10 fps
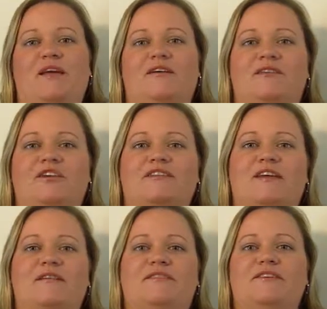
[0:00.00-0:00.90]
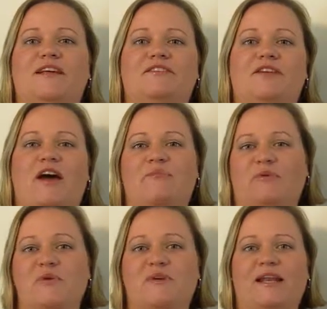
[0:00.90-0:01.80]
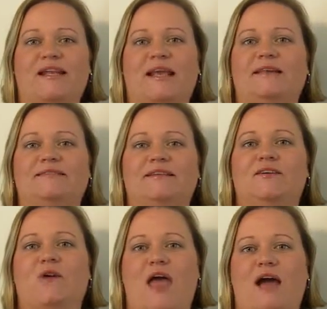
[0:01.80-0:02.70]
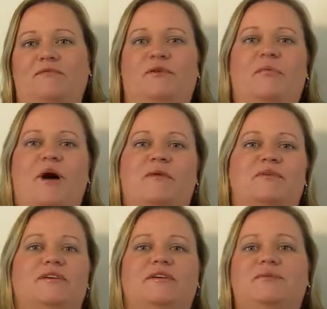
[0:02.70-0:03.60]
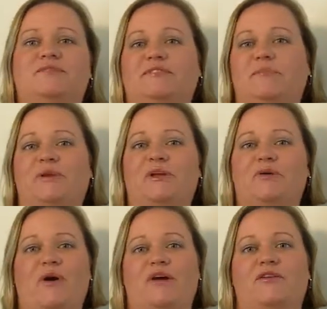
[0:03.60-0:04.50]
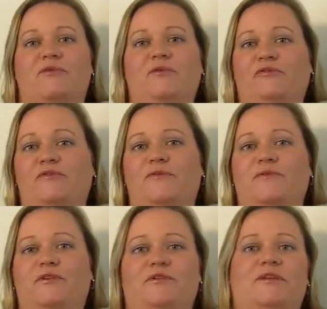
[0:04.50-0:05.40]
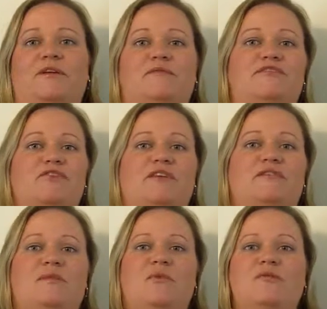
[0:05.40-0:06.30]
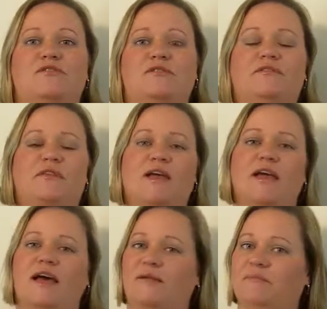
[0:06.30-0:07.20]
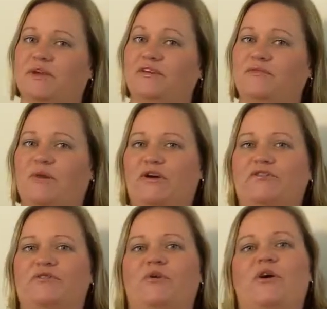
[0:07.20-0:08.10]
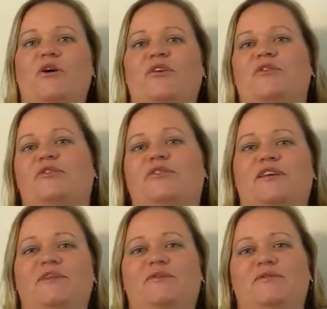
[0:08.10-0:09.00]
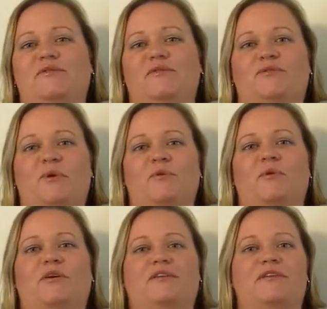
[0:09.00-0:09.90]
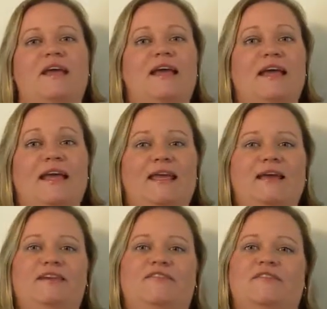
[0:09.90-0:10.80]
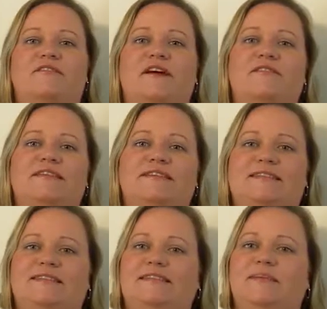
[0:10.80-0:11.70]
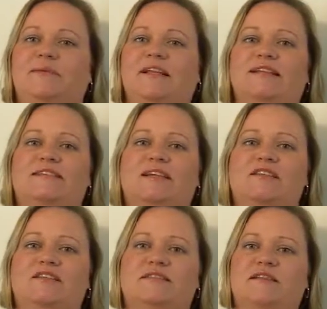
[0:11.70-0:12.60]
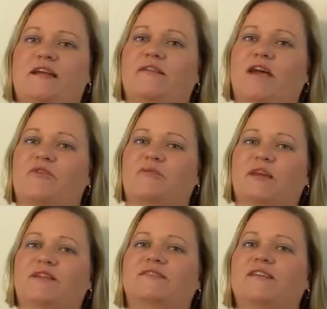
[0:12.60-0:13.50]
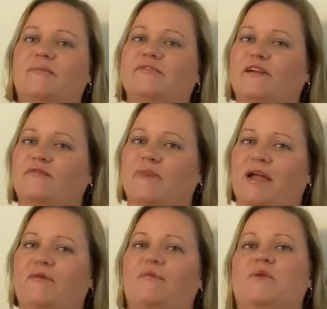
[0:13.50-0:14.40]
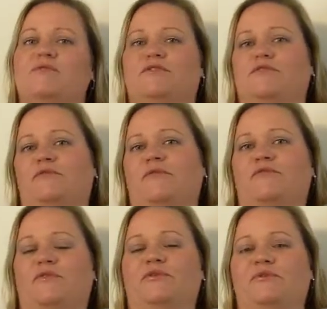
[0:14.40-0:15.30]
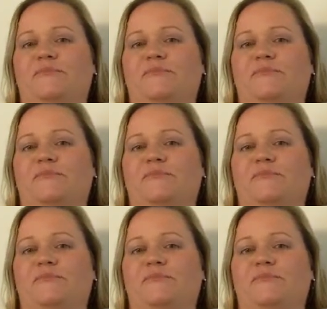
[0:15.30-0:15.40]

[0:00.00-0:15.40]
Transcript: You discovered that you're not broken, lazy, or lack willpower. You simply know how to use food to deal with stress and emotions, and being as smart as you are, you continue to use what works. And you discover the six key realizations that have allowed me to stop stuffing my emotions with food.